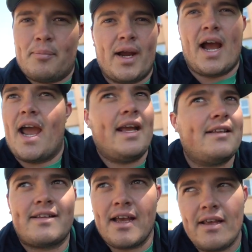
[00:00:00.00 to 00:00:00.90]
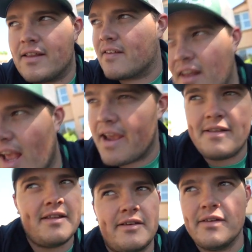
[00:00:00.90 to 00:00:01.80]
to break, I hate to tell you this, and I
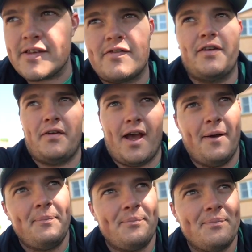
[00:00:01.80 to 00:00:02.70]
hate to do this to you,